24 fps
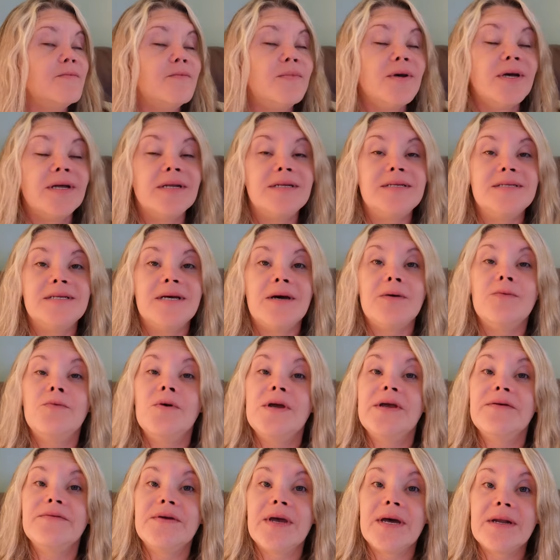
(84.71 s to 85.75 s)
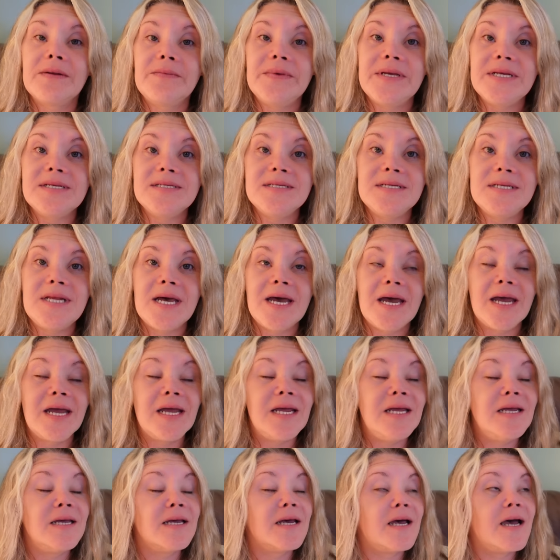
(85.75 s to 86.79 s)
But uh, we have got a busy
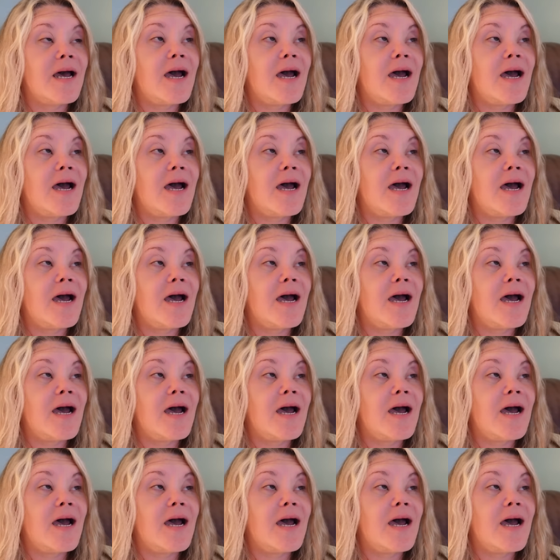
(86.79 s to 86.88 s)
day.